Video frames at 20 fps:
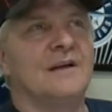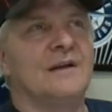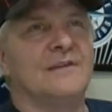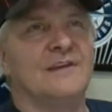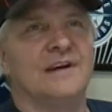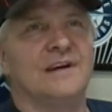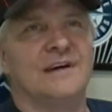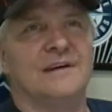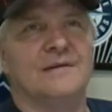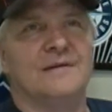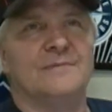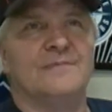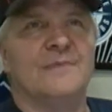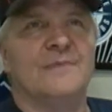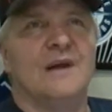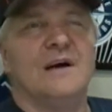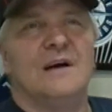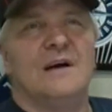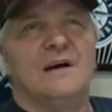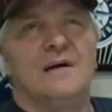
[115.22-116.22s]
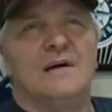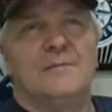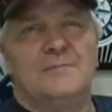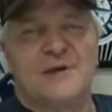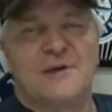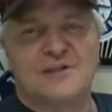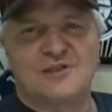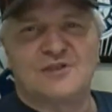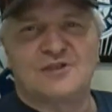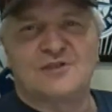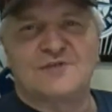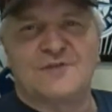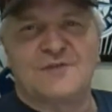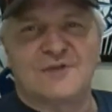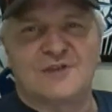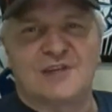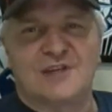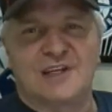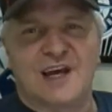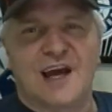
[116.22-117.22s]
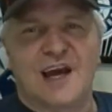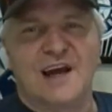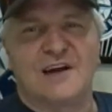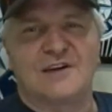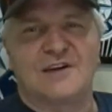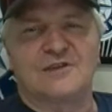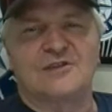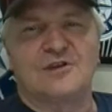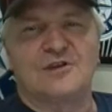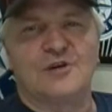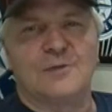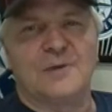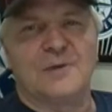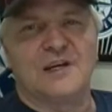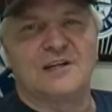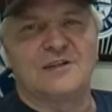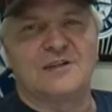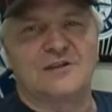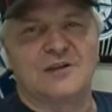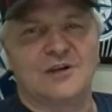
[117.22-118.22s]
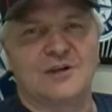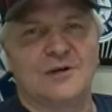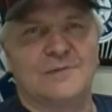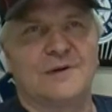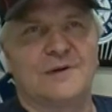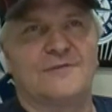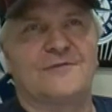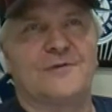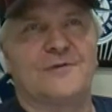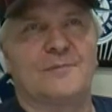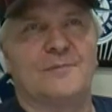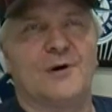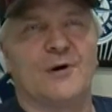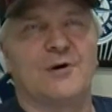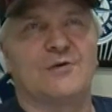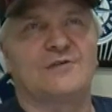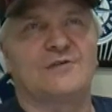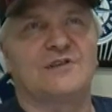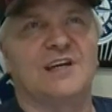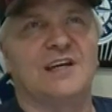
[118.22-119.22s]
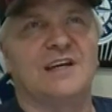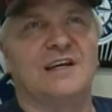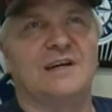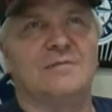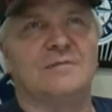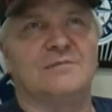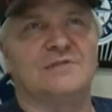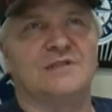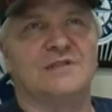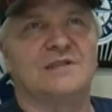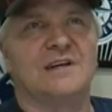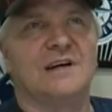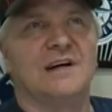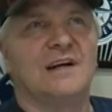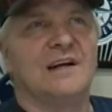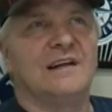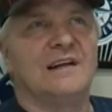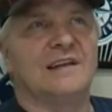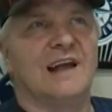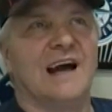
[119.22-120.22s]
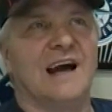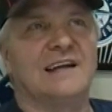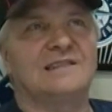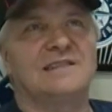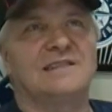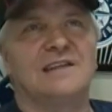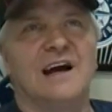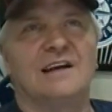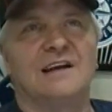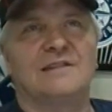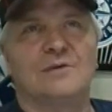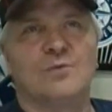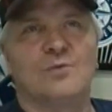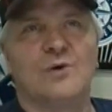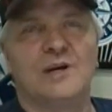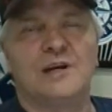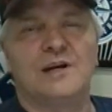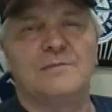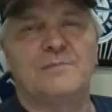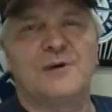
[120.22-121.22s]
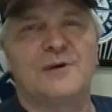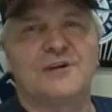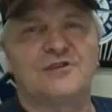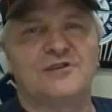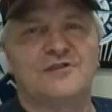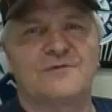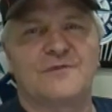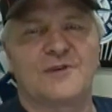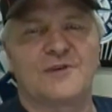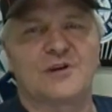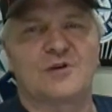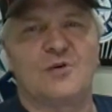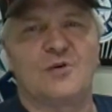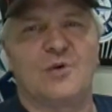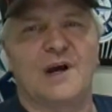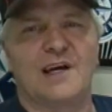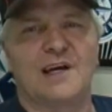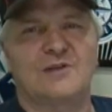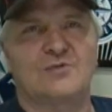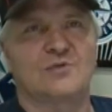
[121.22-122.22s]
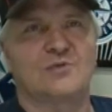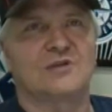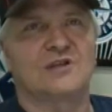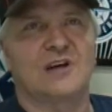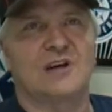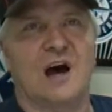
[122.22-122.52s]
The pitchers for today are to be determined for both teams. Last night, the winning pitcher for the Quakes was